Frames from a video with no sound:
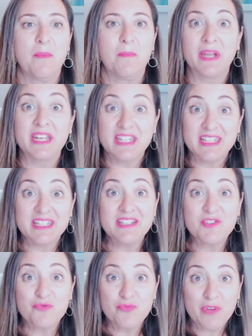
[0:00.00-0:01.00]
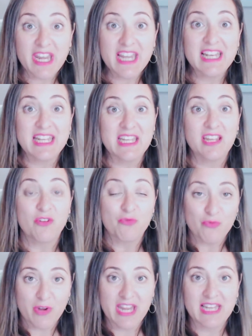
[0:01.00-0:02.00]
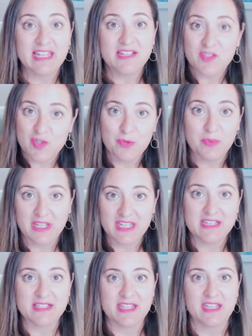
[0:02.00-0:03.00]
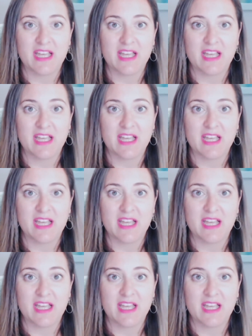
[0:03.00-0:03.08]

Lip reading: But it is really, really super easy.